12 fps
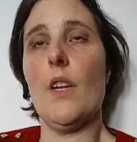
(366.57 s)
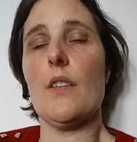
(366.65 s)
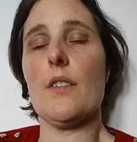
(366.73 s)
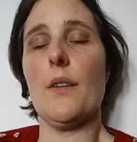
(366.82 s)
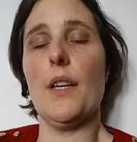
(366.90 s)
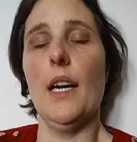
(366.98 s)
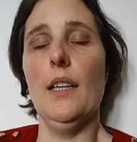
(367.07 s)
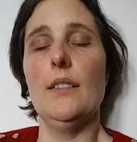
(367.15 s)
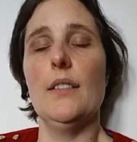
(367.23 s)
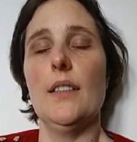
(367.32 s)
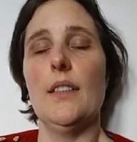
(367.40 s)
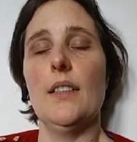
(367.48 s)
So yeah,
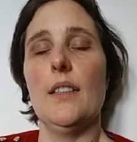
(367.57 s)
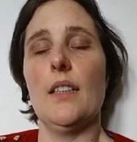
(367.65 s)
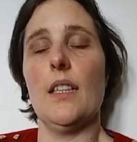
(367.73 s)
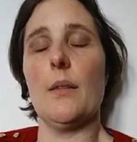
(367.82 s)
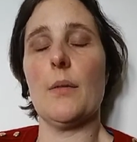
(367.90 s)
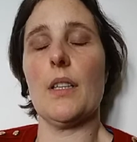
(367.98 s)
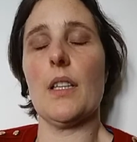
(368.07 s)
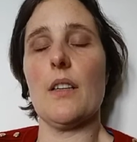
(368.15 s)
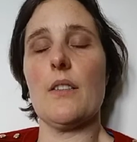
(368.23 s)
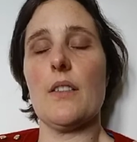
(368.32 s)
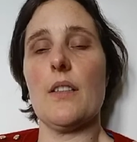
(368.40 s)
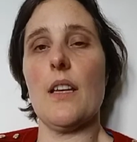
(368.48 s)
I'm going to
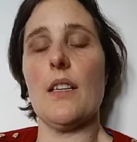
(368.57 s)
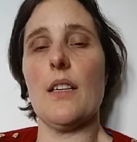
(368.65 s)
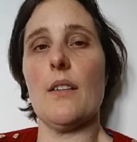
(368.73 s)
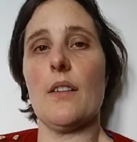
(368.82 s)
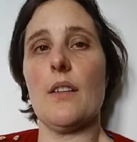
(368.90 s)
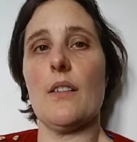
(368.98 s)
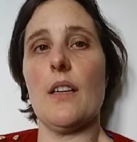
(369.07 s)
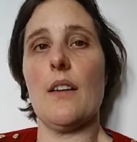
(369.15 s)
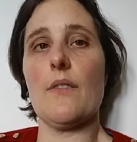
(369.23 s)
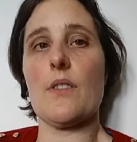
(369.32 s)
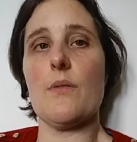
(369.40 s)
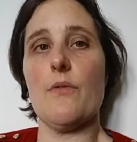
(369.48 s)
go and do that now. I'm going to
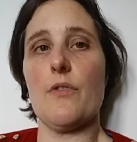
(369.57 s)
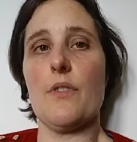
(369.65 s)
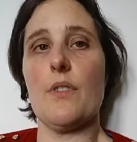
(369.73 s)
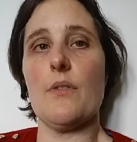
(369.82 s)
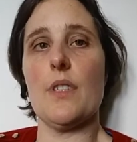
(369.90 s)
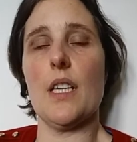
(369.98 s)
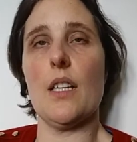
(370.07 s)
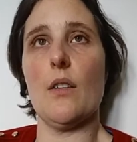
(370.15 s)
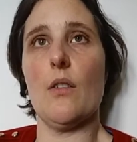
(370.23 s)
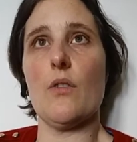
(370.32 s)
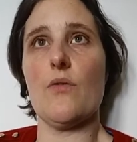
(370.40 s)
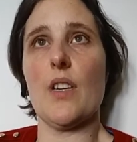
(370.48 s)
have some fruit and
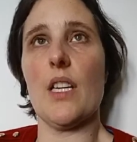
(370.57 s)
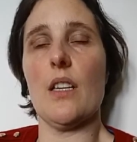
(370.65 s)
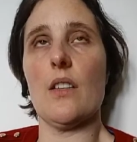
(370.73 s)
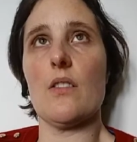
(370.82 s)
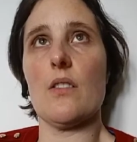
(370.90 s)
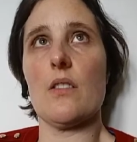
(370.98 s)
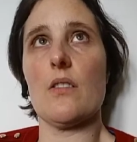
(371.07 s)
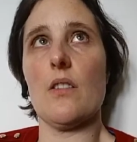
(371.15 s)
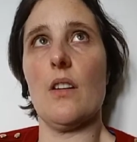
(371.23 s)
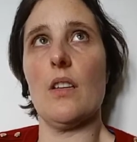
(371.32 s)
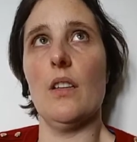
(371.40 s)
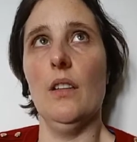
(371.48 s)
a hot drink and just
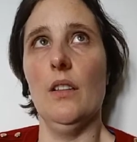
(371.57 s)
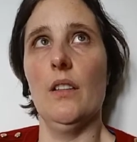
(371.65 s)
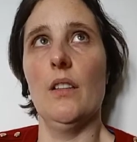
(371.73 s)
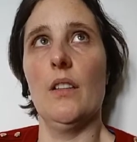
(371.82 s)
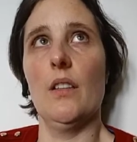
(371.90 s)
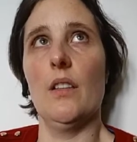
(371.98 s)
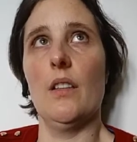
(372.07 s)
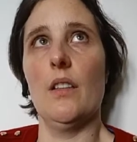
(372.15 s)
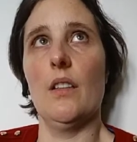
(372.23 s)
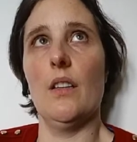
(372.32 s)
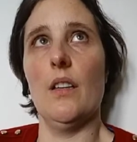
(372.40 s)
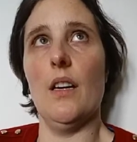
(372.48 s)
try
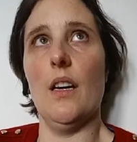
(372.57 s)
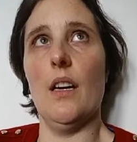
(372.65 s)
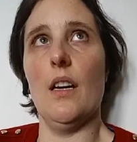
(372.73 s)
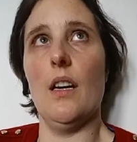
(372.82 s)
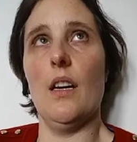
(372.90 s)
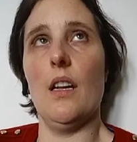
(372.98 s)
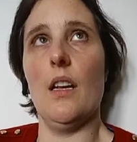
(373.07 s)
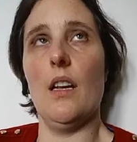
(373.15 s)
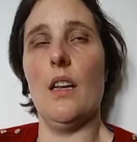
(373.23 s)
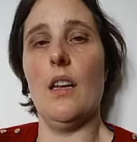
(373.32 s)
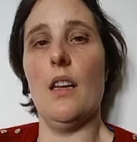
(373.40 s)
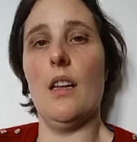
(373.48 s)
to
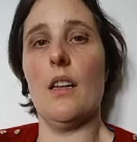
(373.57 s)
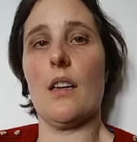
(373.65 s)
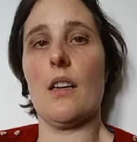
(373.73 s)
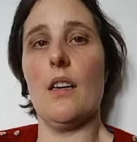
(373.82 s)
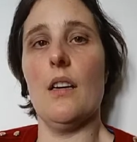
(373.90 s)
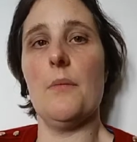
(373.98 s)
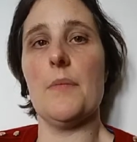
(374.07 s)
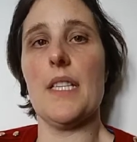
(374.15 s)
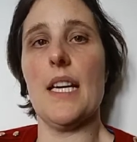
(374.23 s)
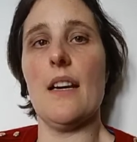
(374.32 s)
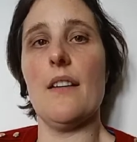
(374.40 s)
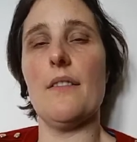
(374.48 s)
calm
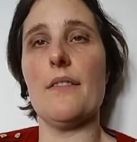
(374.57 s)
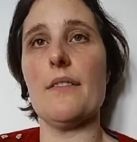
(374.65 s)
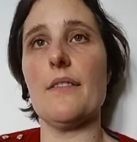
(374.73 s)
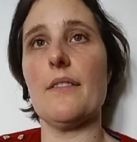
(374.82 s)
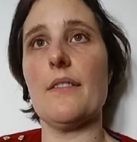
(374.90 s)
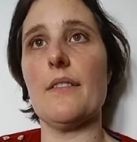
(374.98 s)
down,